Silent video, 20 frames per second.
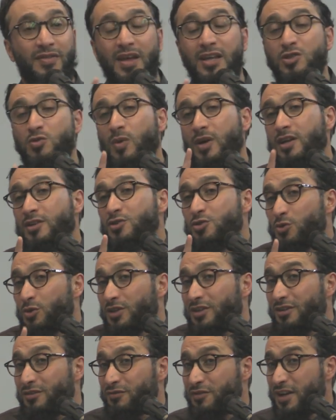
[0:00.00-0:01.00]
And that's why in
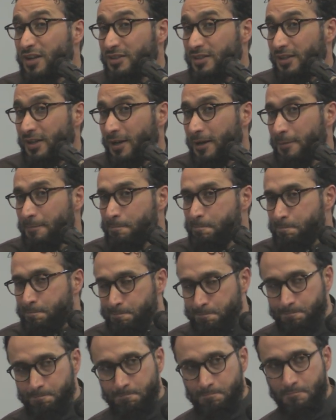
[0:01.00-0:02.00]
Surah Al-Fatiha,
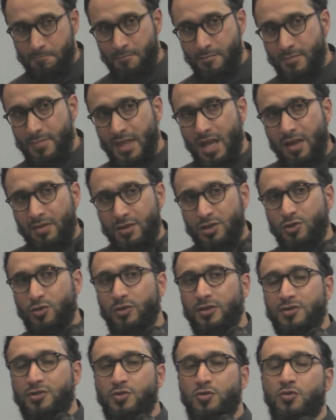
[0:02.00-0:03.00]
and the
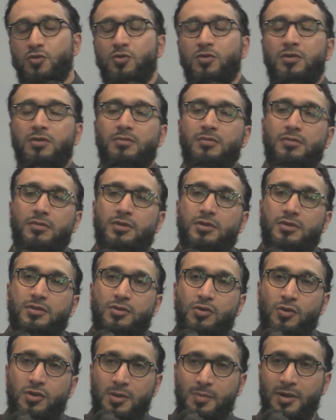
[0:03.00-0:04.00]
scholars who
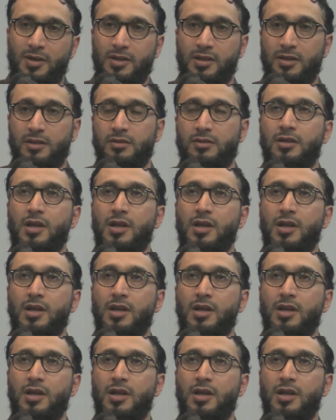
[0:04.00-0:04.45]
talked